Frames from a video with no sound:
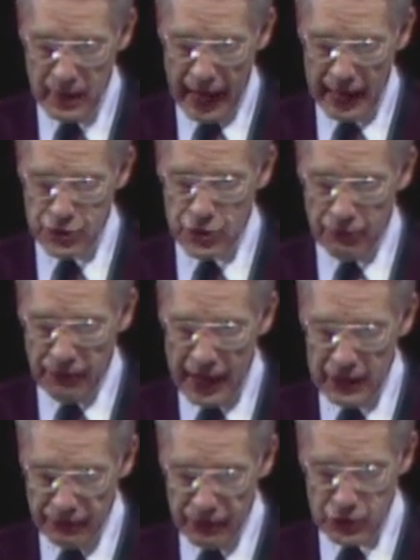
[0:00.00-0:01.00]
as the
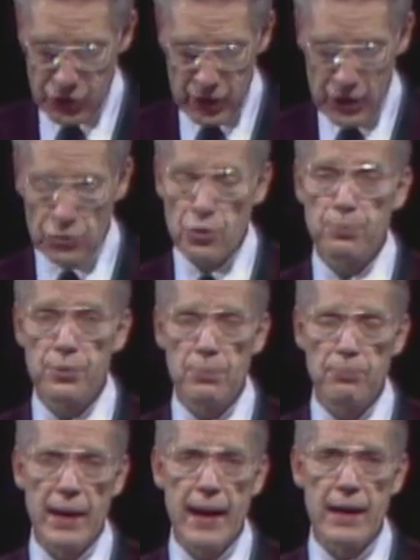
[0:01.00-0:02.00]
faithful seek to
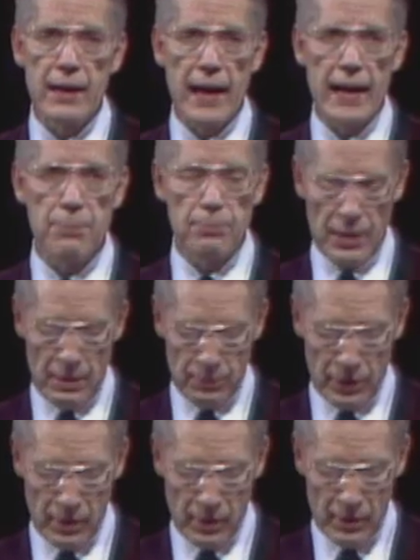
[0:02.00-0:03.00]
prepare a
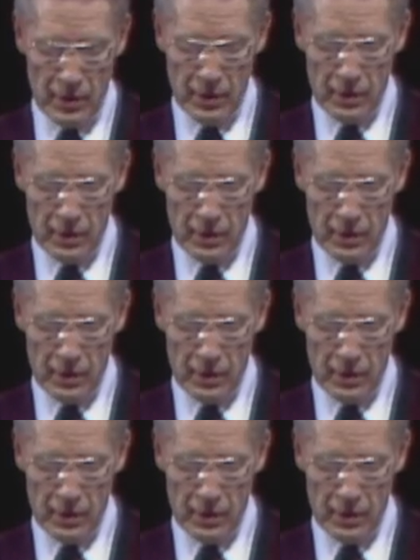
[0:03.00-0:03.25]
people